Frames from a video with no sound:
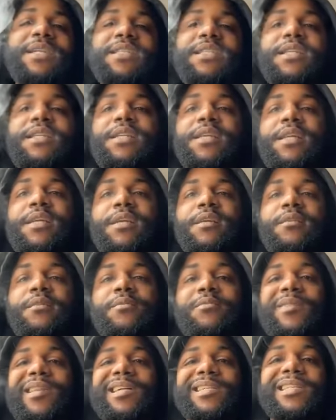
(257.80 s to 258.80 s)
IG lit.
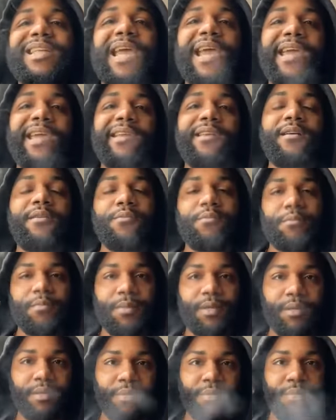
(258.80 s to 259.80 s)
Them niggas hating on
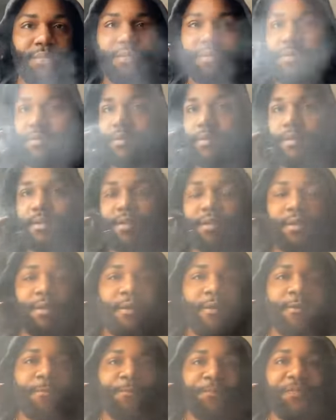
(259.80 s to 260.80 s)
me.
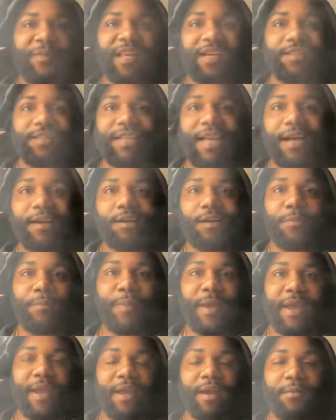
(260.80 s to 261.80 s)
Niggas like little
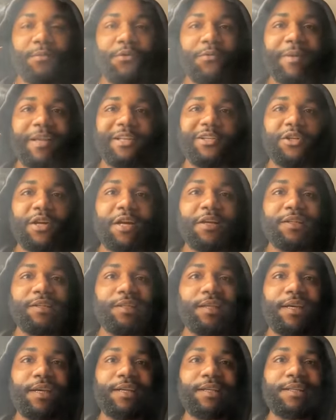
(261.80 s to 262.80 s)
Bam, them, they trying to
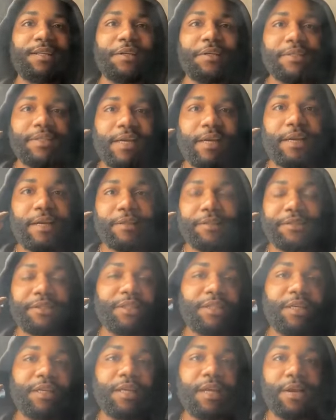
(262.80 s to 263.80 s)
tell DJs and
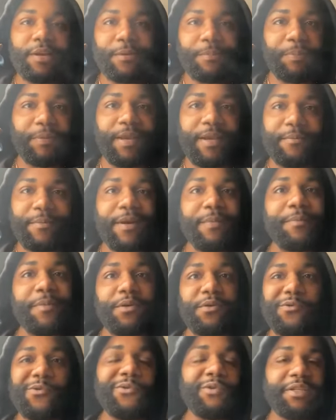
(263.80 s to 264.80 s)
shit not to play my
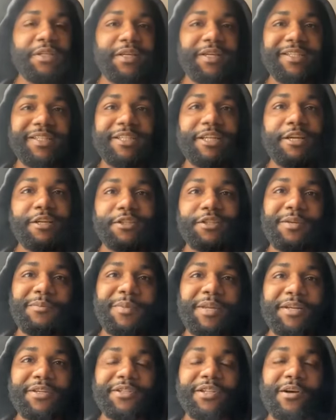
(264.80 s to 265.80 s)
music and shit, cause
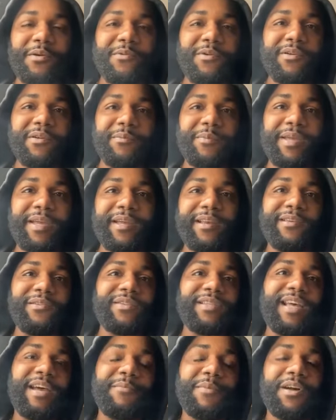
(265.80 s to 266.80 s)
them niggas don't want to be in no
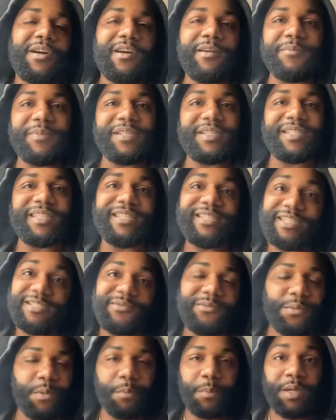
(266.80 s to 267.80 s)
type of
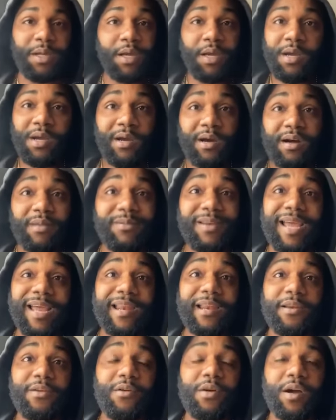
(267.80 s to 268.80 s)
competition with me. I'm not
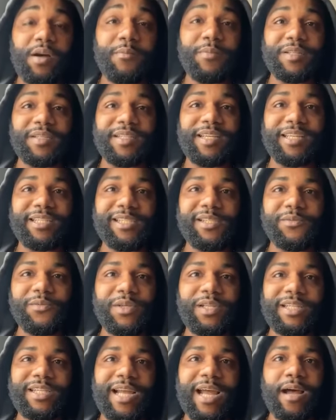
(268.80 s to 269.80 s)
in no competition
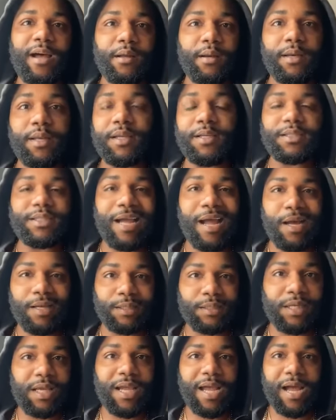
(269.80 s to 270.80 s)
with y'all niggas. Y'all
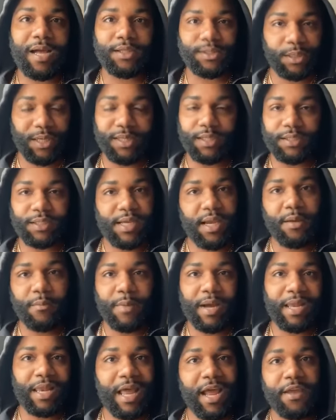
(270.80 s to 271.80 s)
say y'all trying to take
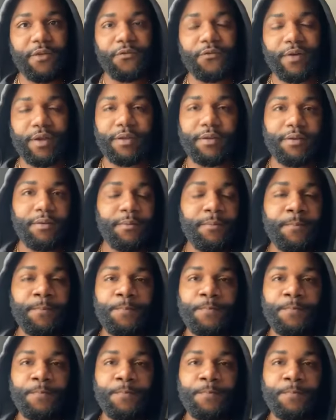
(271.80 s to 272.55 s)
my life, ain't it?